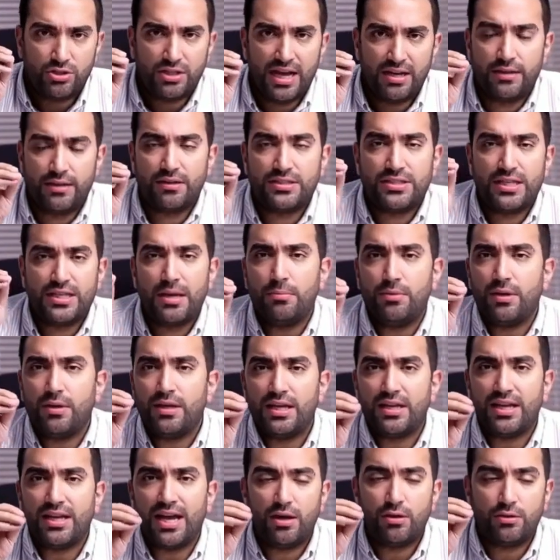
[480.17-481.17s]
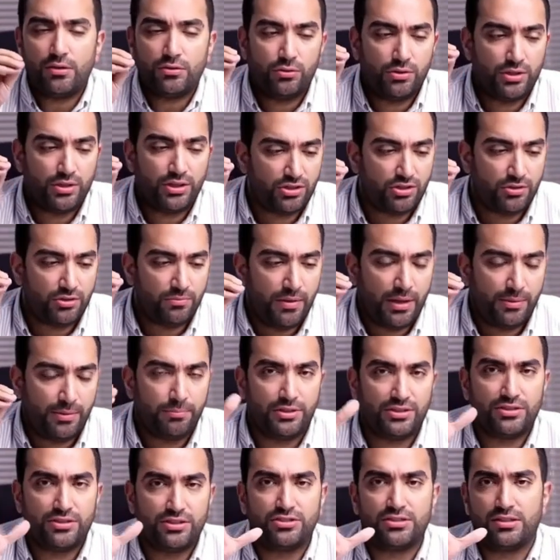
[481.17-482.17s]
have a separate account for each of my
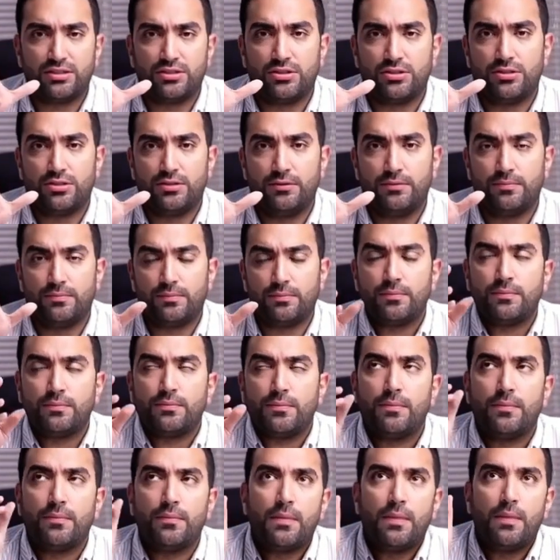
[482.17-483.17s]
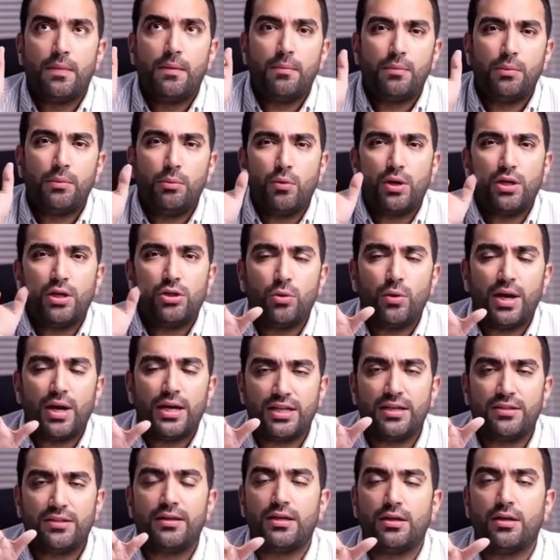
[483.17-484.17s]
businesses. What do I
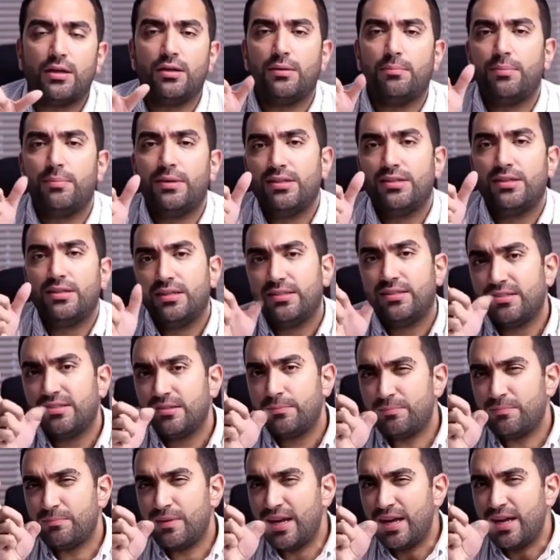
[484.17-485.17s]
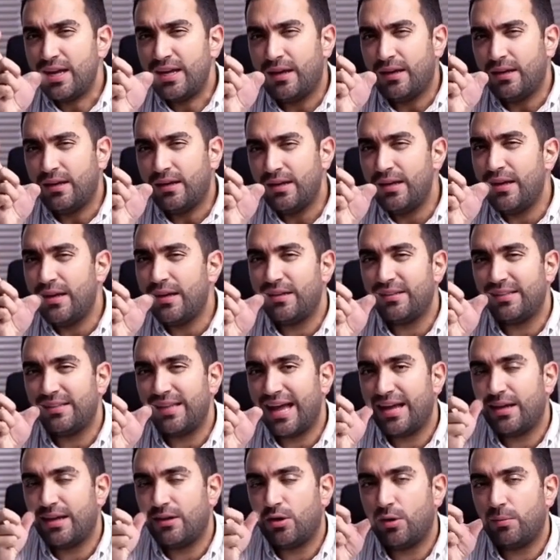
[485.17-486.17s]
consider the business by
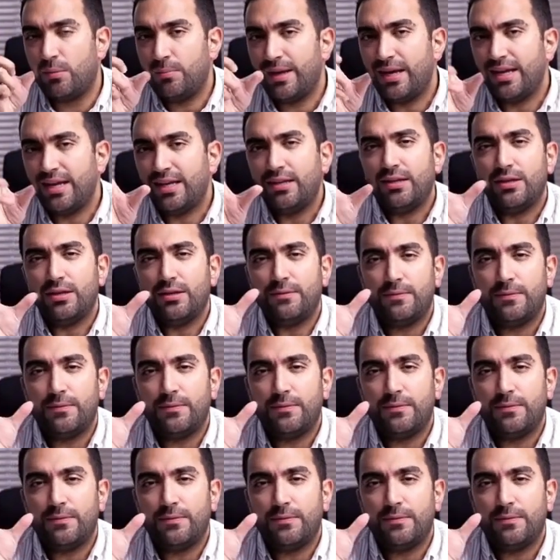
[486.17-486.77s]
that domain?